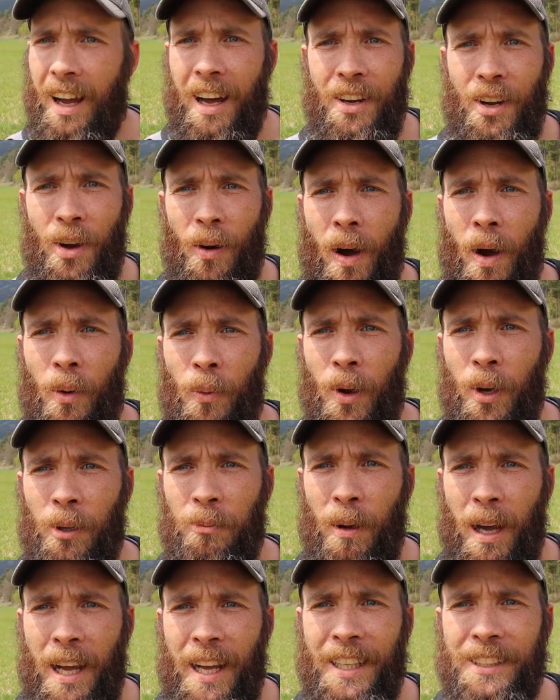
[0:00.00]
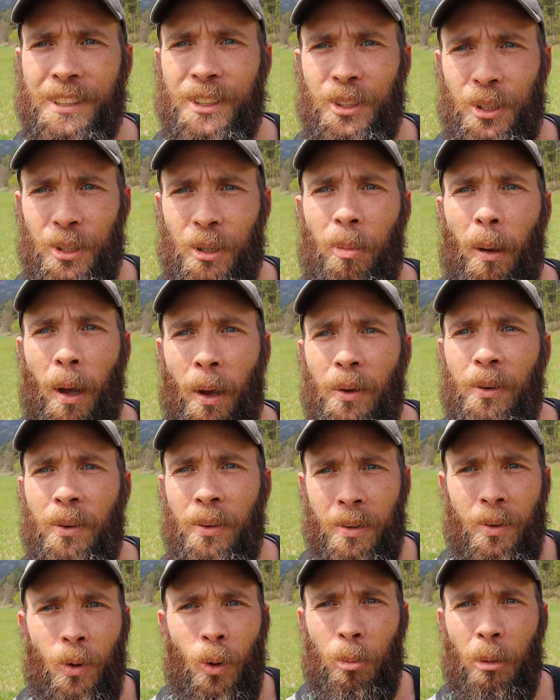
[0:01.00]
I know I worked my hands to the
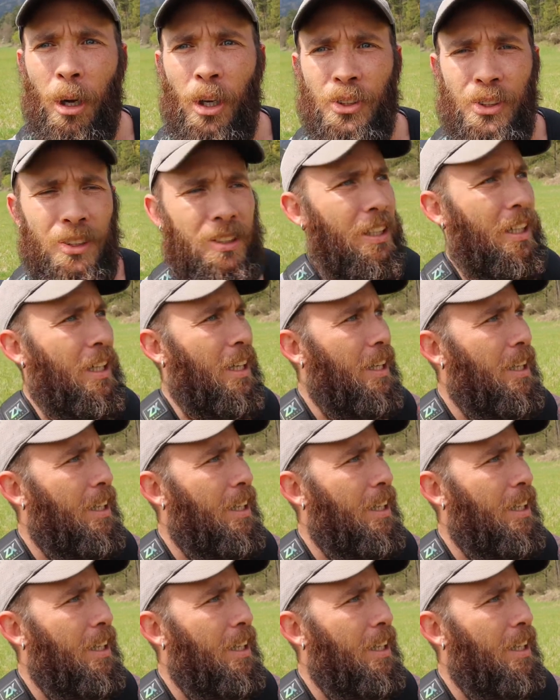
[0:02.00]
bone, almost,